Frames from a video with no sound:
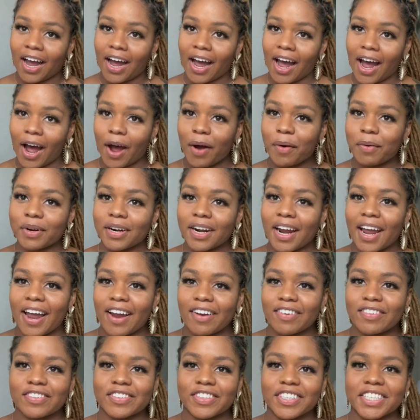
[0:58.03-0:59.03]
our
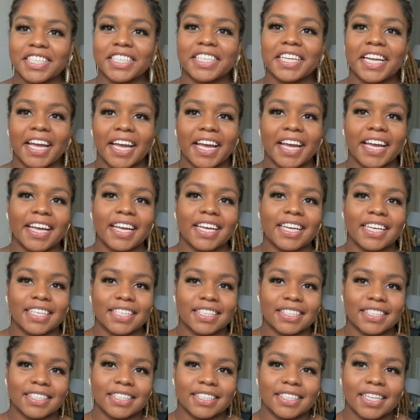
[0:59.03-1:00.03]
everyday
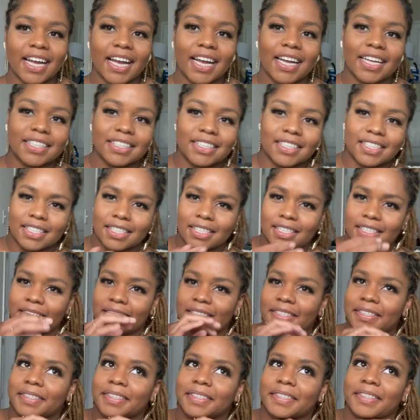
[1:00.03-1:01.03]
is not,
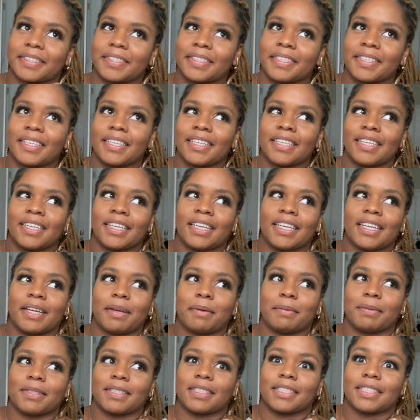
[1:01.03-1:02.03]

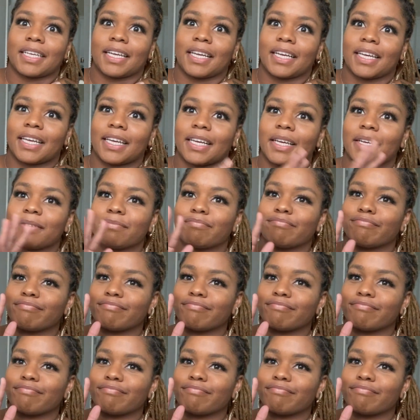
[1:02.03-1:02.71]
let me say,